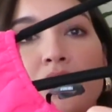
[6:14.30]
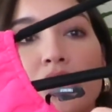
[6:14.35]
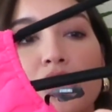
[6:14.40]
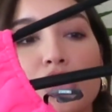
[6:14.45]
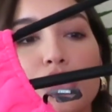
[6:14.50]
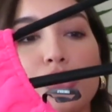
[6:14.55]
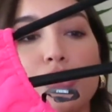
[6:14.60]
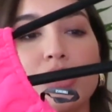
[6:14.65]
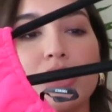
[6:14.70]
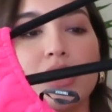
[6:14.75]

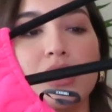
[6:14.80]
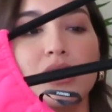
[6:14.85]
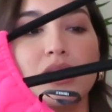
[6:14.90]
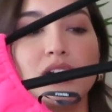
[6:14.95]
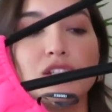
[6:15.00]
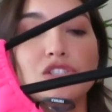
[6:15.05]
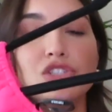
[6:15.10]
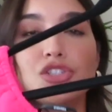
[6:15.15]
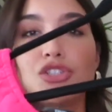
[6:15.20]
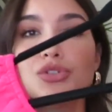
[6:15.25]
You can
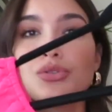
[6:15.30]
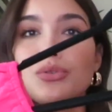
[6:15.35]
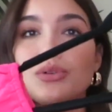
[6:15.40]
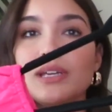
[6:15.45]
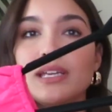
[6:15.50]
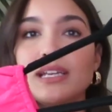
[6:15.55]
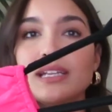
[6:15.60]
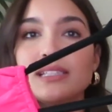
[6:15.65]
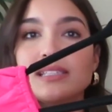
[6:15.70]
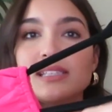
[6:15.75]
undo
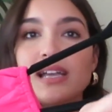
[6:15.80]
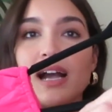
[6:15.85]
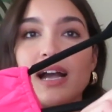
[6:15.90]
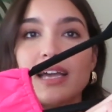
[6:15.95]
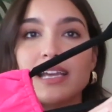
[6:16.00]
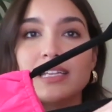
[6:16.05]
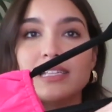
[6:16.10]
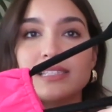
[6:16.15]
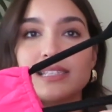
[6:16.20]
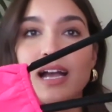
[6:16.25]
it and
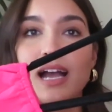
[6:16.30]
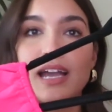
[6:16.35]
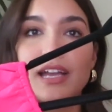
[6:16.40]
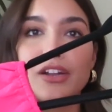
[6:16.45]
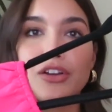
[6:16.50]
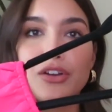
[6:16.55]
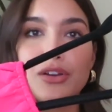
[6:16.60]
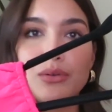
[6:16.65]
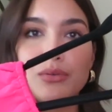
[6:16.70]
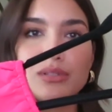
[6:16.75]
tie it
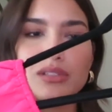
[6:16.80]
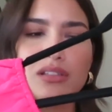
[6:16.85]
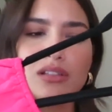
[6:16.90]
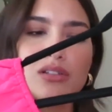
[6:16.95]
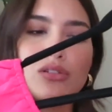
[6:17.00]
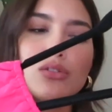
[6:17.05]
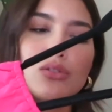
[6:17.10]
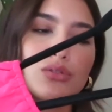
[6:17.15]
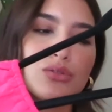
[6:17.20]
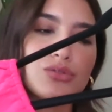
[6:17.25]
tighter. It was a
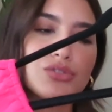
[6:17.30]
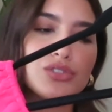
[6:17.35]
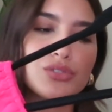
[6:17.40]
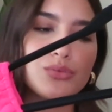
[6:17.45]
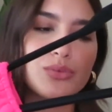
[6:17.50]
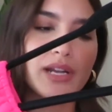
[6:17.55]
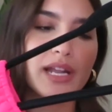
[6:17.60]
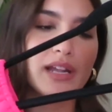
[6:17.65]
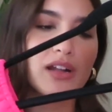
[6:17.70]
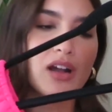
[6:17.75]
little looser
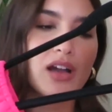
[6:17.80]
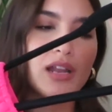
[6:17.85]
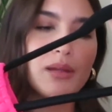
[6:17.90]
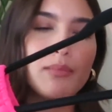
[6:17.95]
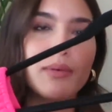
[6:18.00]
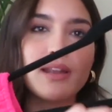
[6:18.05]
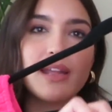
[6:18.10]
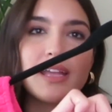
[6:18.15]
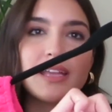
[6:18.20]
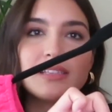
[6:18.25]
when I got
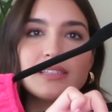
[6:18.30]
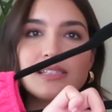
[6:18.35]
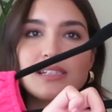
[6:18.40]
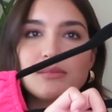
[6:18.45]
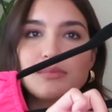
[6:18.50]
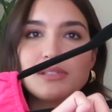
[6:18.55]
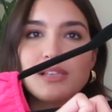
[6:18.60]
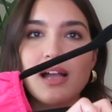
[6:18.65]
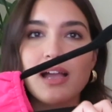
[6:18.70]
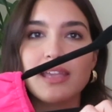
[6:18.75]
it, but I ended
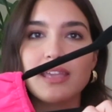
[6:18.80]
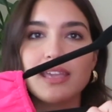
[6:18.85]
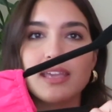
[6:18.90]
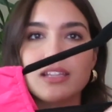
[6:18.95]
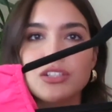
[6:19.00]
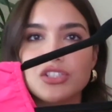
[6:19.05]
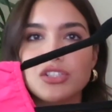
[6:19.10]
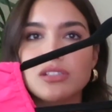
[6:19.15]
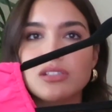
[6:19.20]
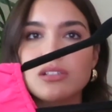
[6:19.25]
up tying
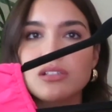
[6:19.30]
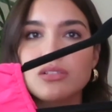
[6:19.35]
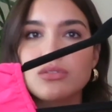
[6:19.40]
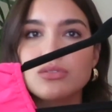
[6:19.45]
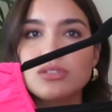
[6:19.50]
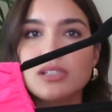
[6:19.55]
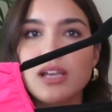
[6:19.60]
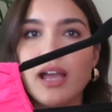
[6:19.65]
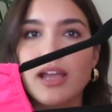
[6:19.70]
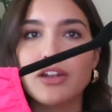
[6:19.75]
it just a
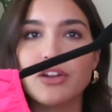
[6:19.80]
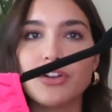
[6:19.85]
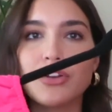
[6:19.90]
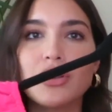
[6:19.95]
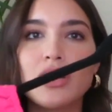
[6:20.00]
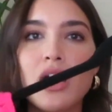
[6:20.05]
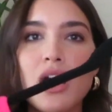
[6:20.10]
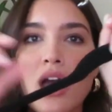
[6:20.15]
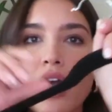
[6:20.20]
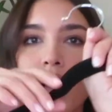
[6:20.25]
little
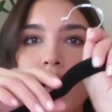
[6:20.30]
tighter.